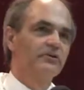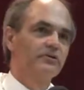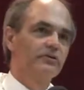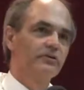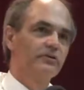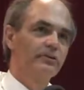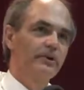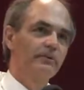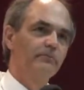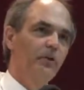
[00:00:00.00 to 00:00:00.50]

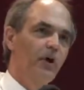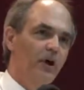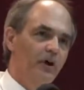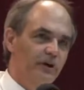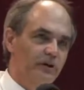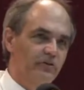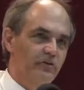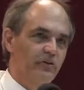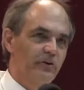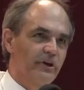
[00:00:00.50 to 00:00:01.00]
to a
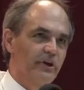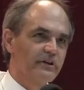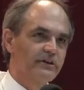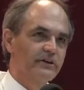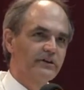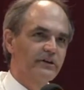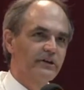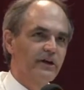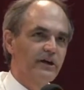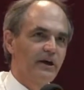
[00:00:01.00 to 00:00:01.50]
market
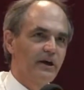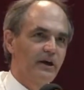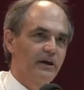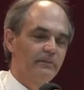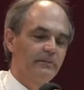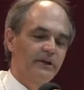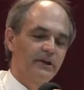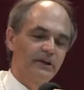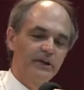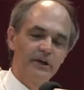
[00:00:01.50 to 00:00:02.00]
oriented
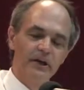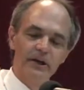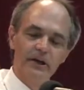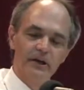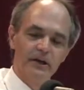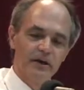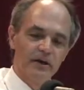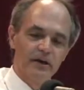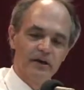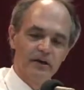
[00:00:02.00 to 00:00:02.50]
economy.
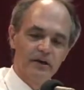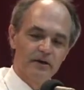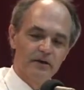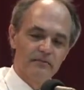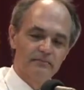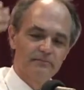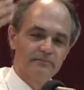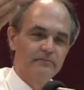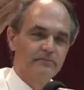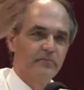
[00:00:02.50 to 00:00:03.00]

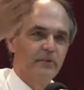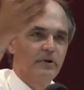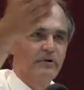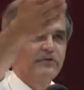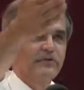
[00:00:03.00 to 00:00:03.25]
Uh, a